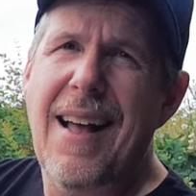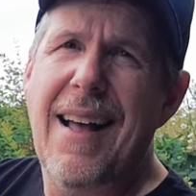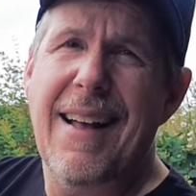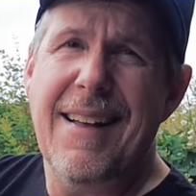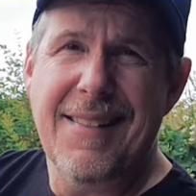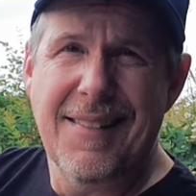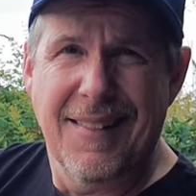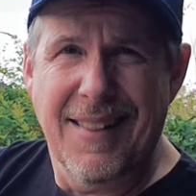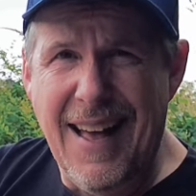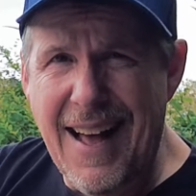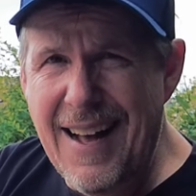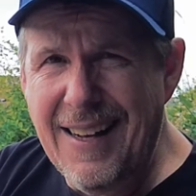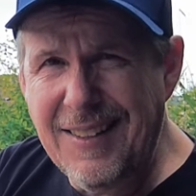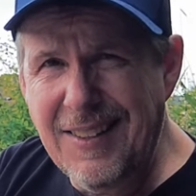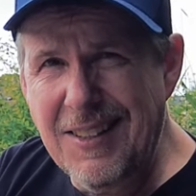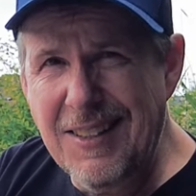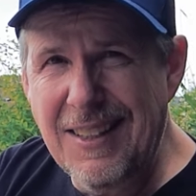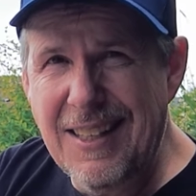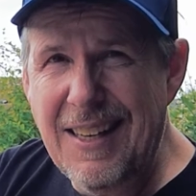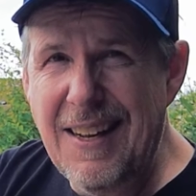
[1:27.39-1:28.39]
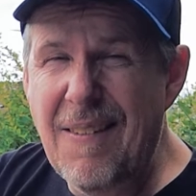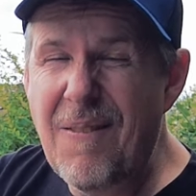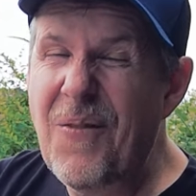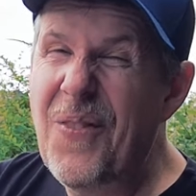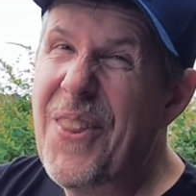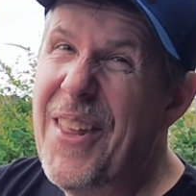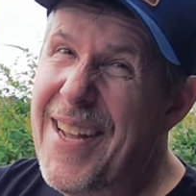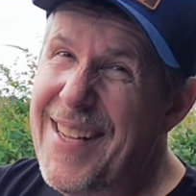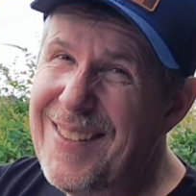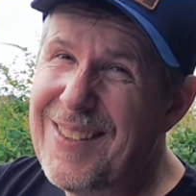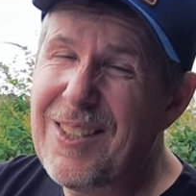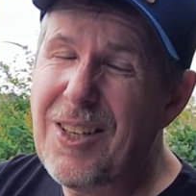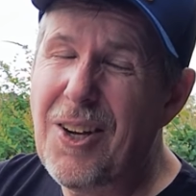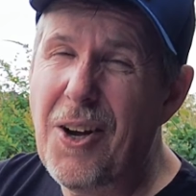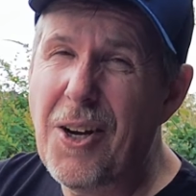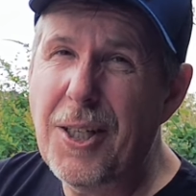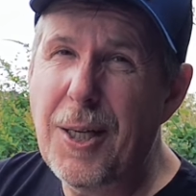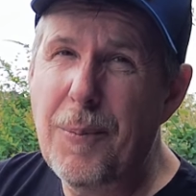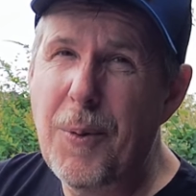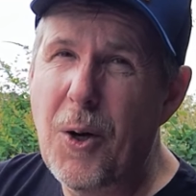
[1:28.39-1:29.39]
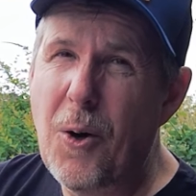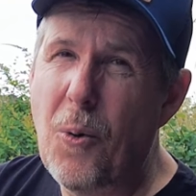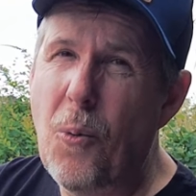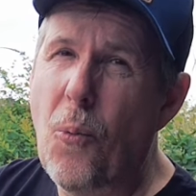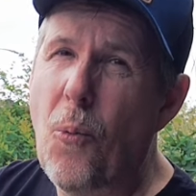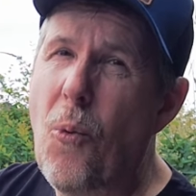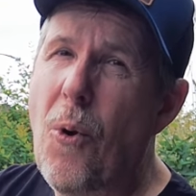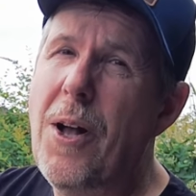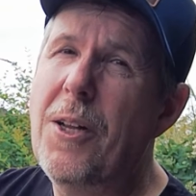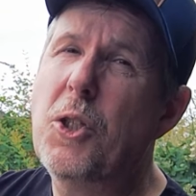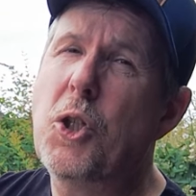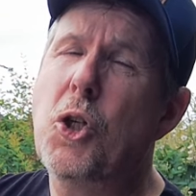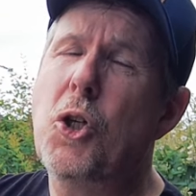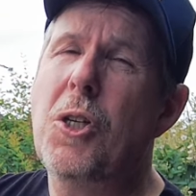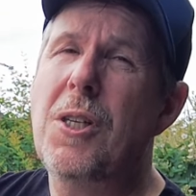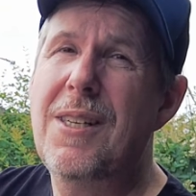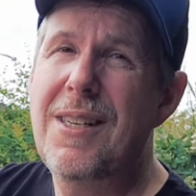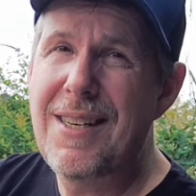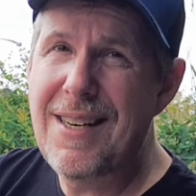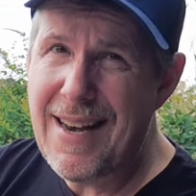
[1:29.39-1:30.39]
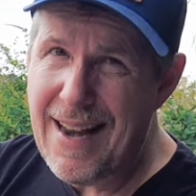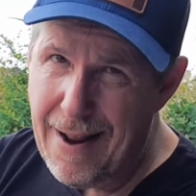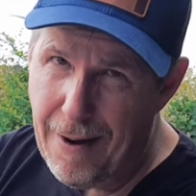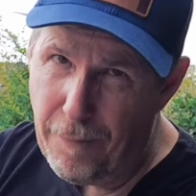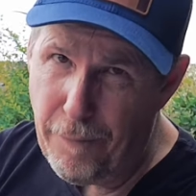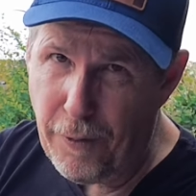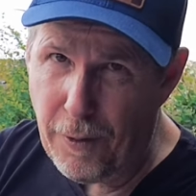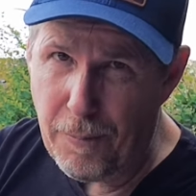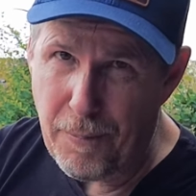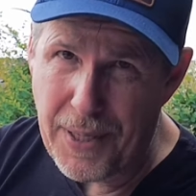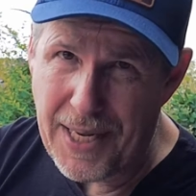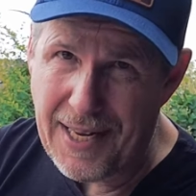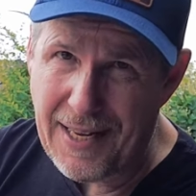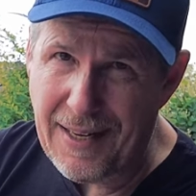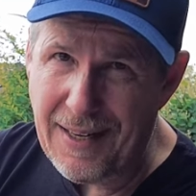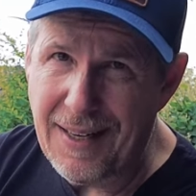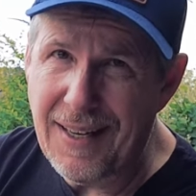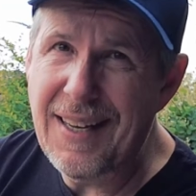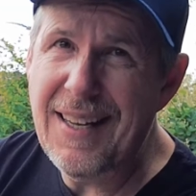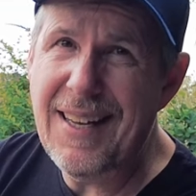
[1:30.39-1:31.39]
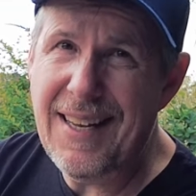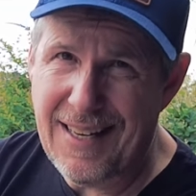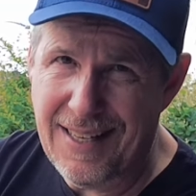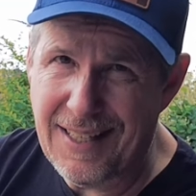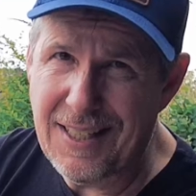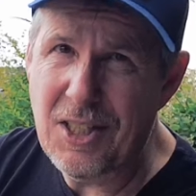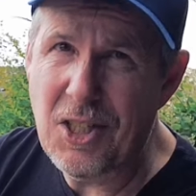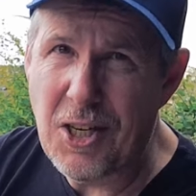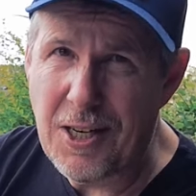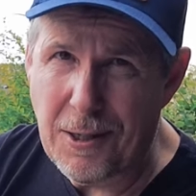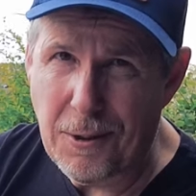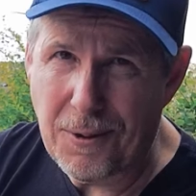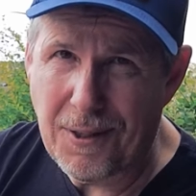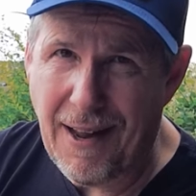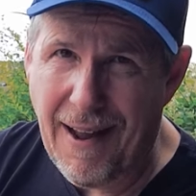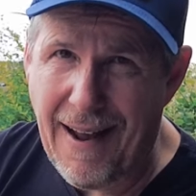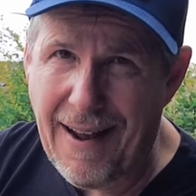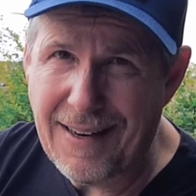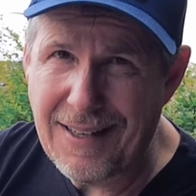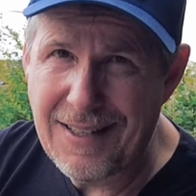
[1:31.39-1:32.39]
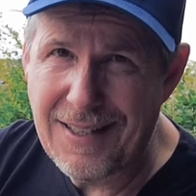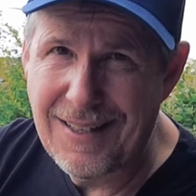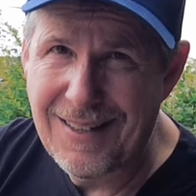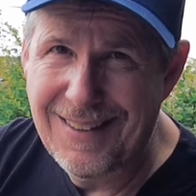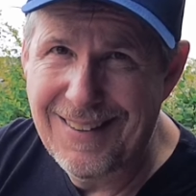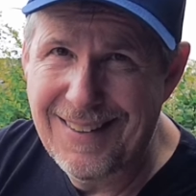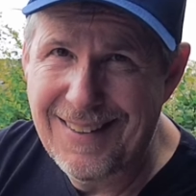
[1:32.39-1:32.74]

And lastly, let's talk about what should never be in a geocache.